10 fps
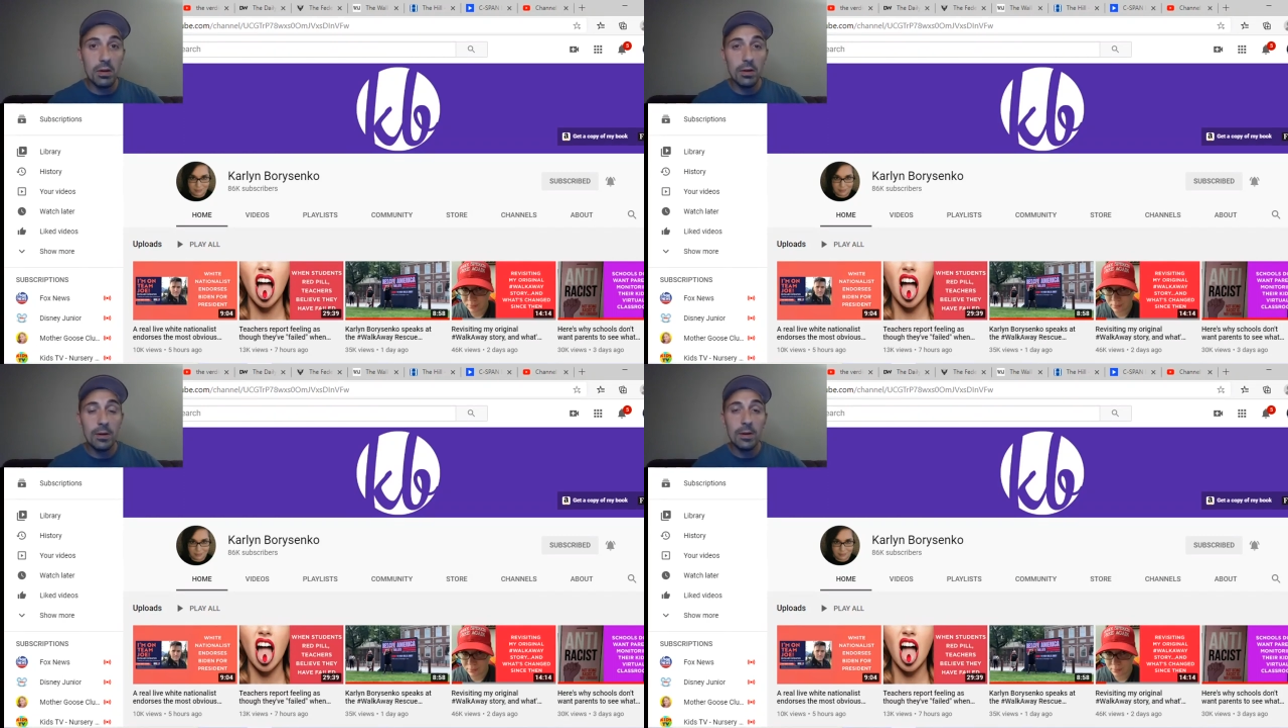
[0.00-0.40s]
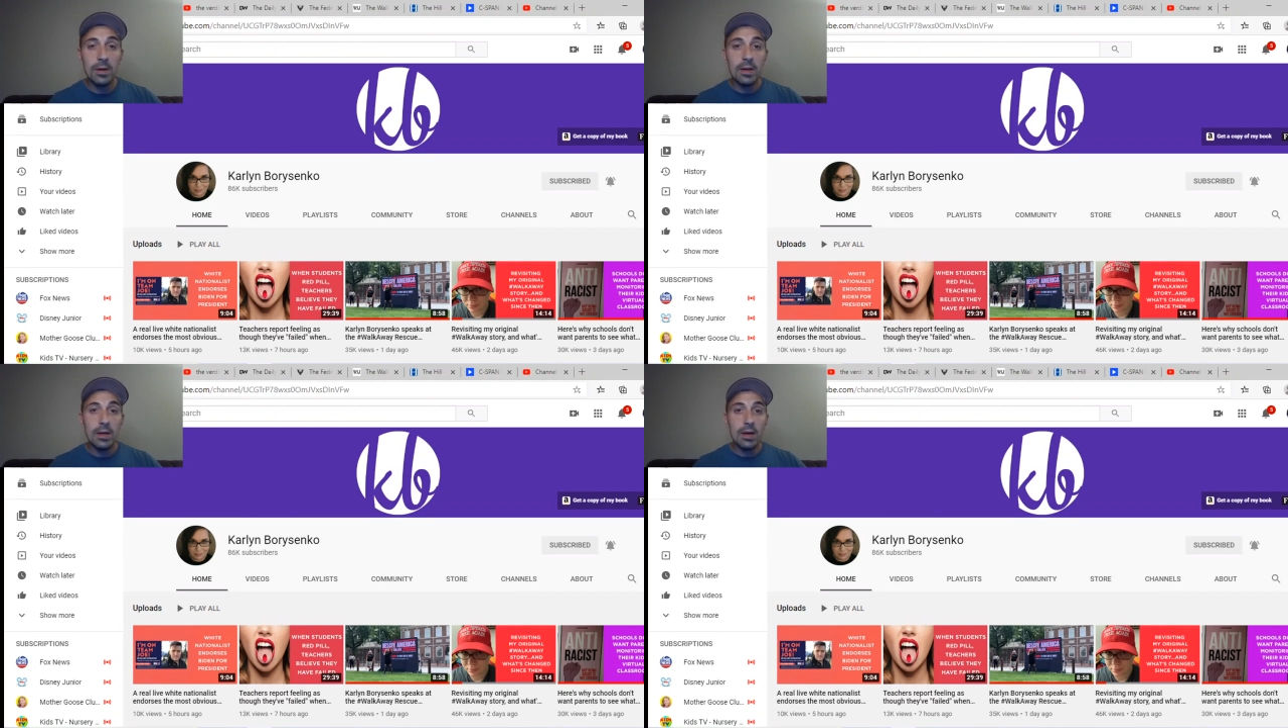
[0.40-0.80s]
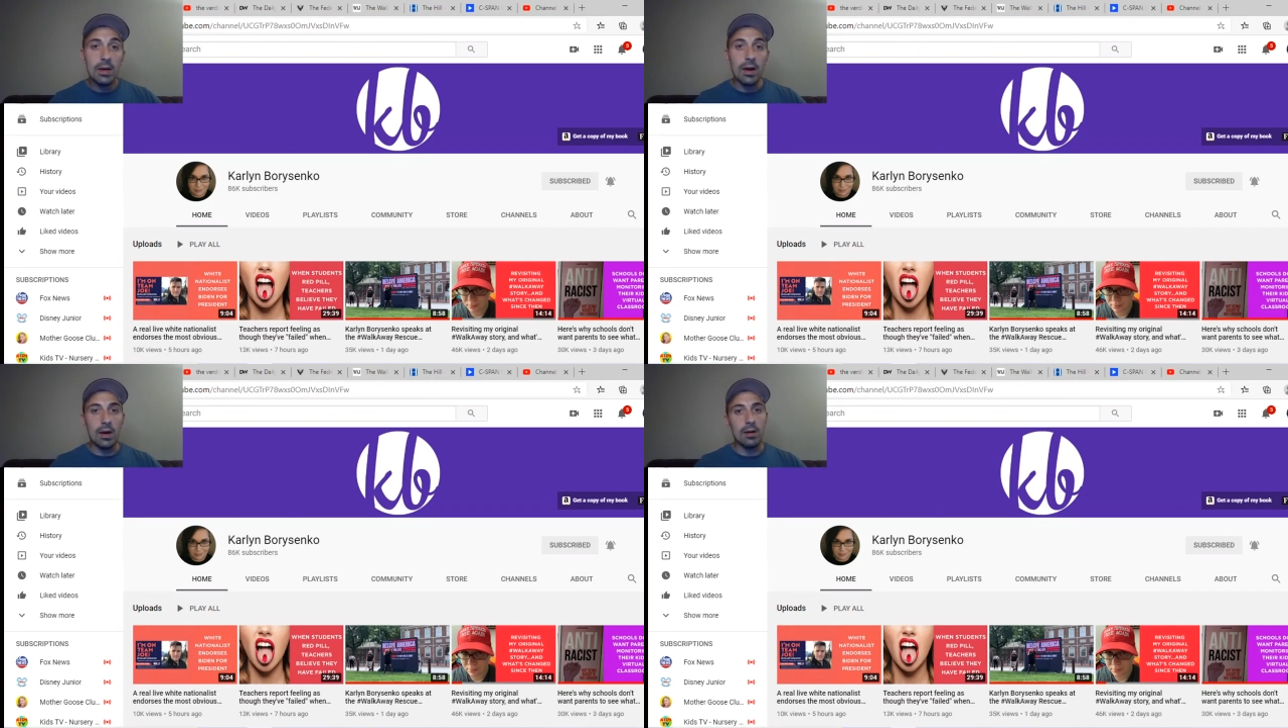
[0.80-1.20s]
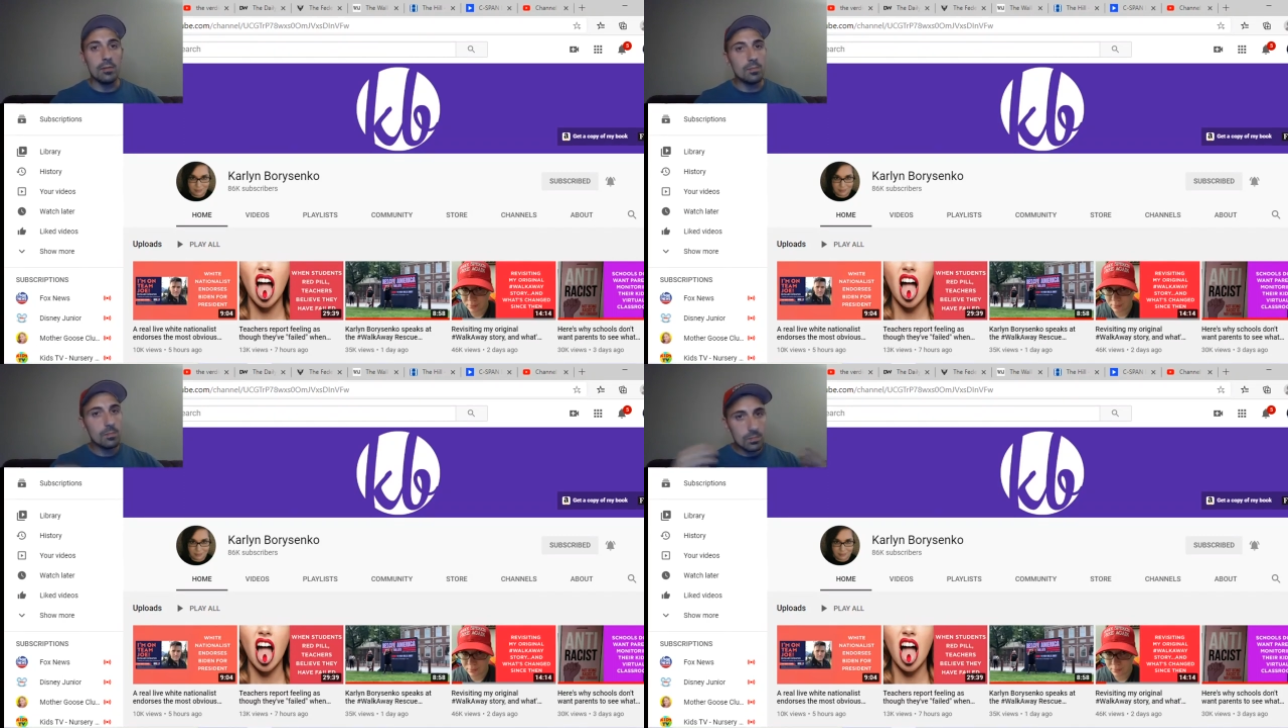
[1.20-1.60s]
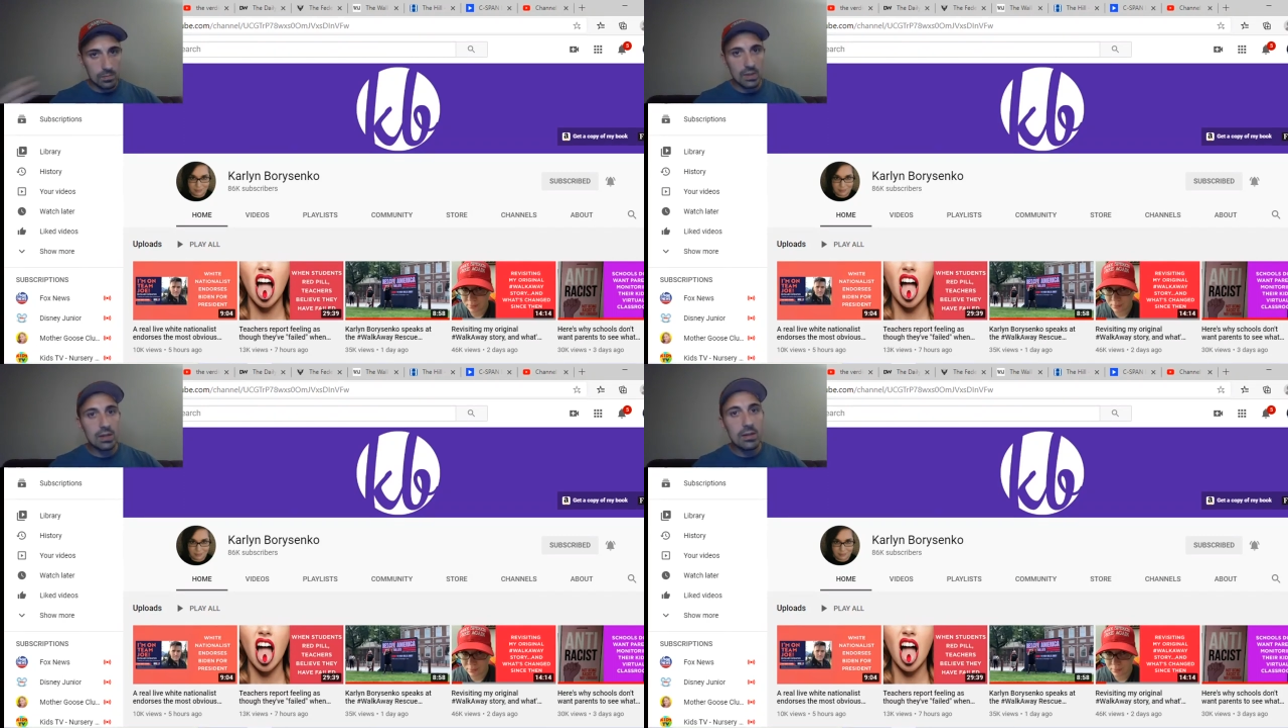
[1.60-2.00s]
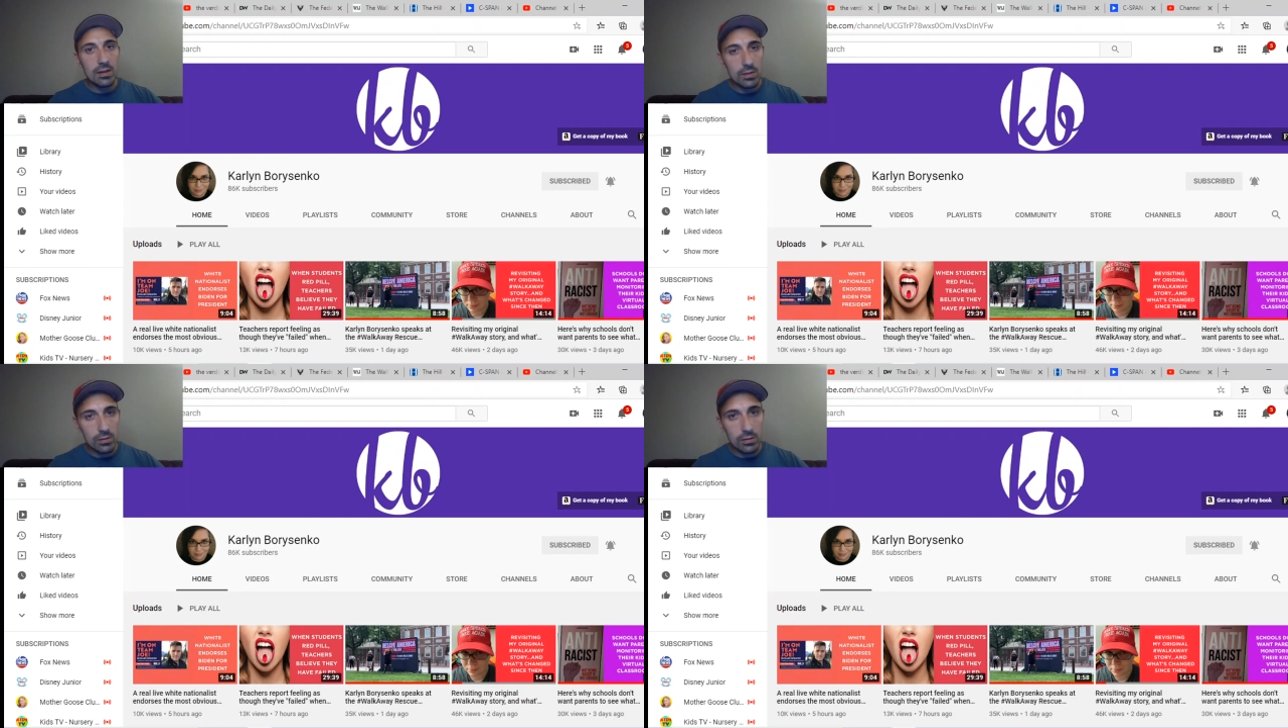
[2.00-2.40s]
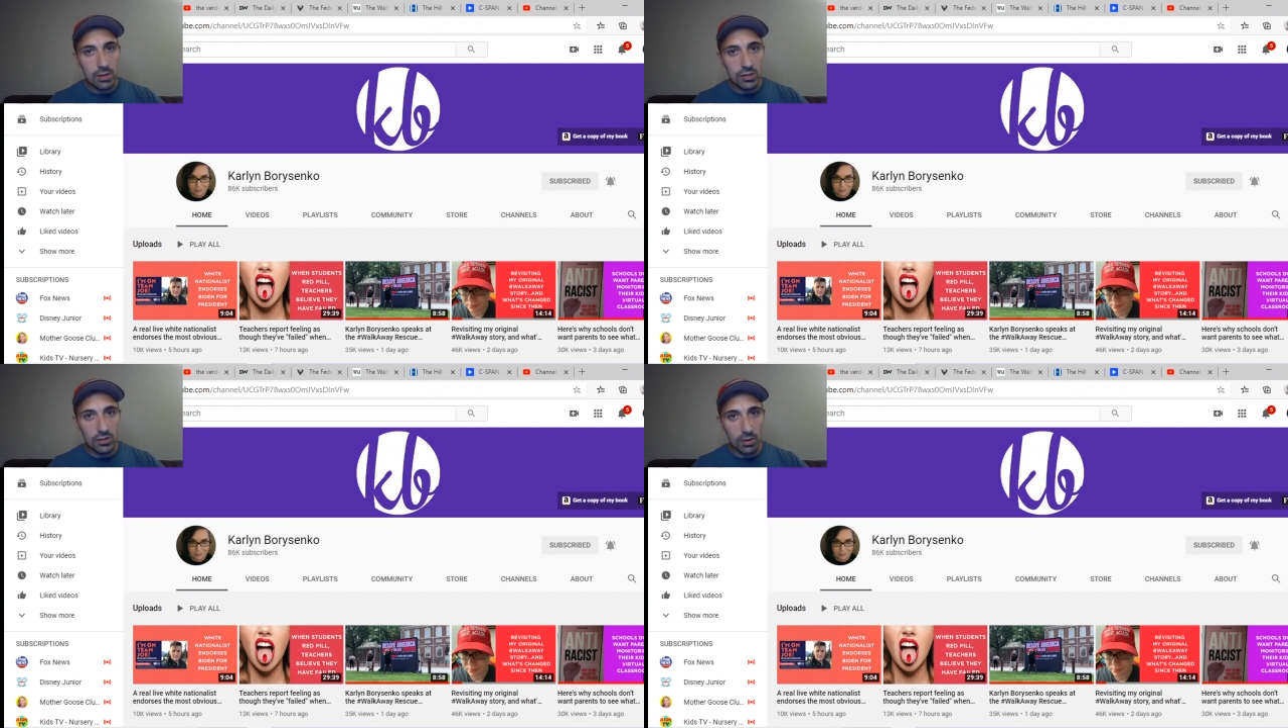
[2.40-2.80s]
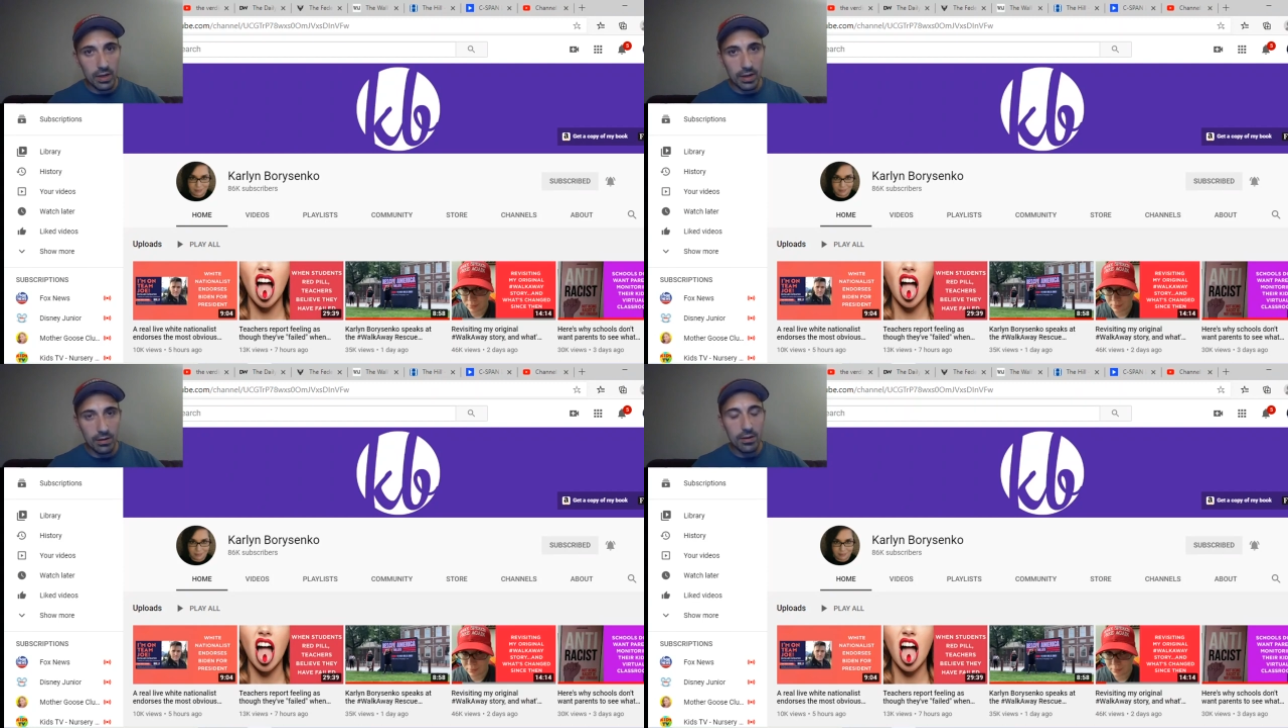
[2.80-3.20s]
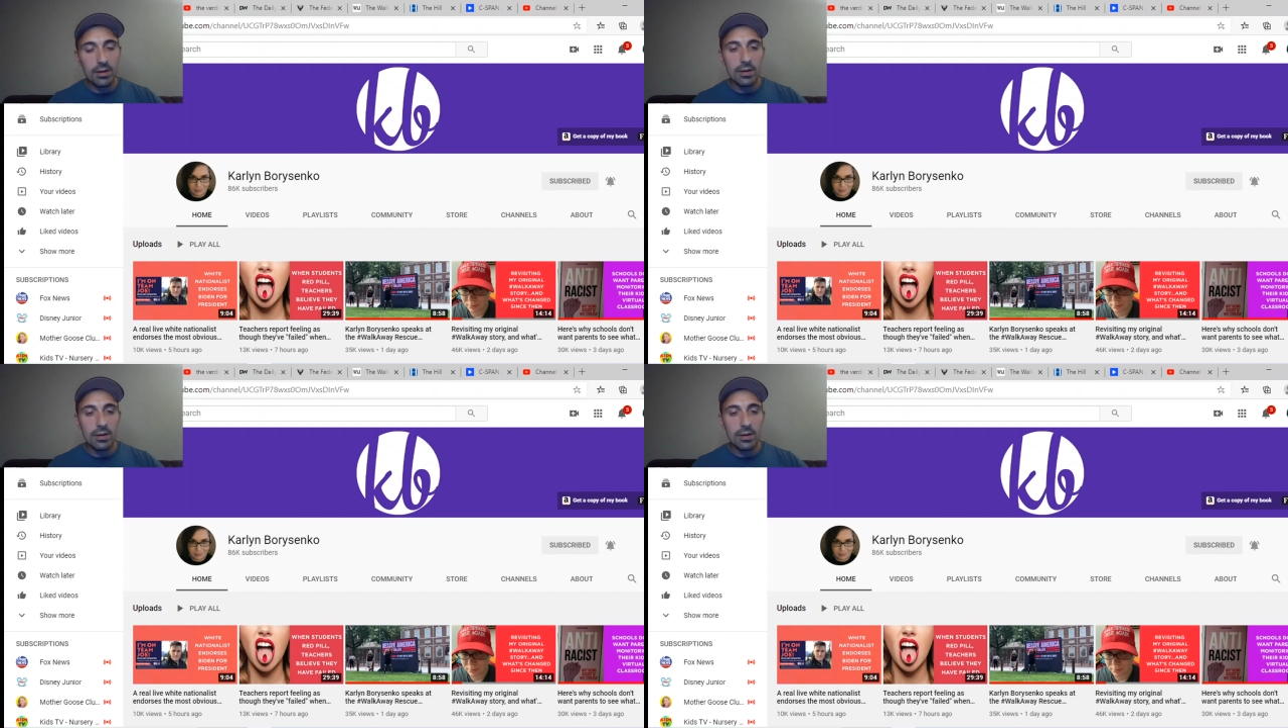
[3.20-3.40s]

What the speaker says: are, let's start here.